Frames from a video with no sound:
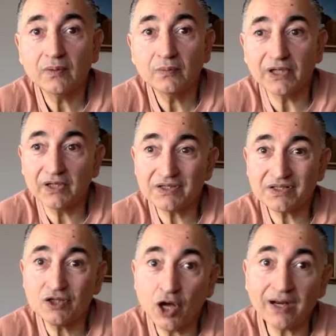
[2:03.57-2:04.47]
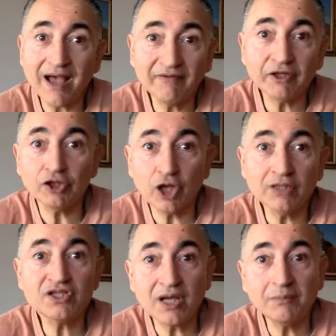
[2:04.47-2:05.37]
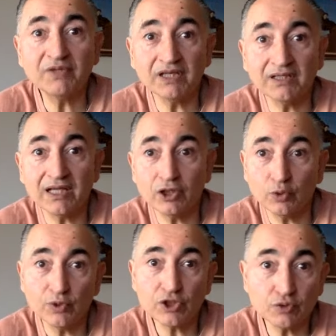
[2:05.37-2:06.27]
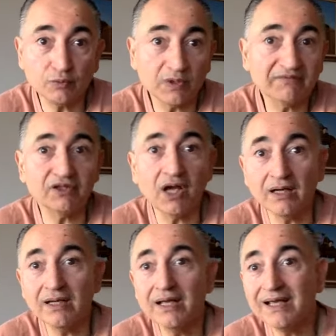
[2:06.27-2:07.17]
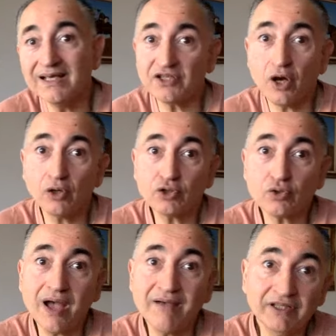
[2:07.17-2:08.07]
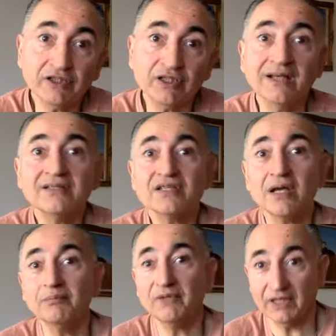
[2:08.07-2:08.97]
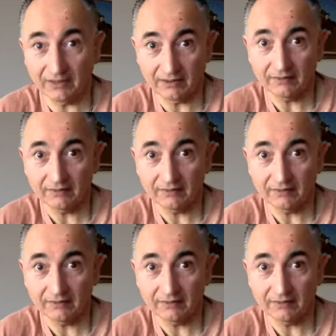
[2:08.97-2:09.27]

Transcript: Because not having done something that you wish you would have done is also having done something.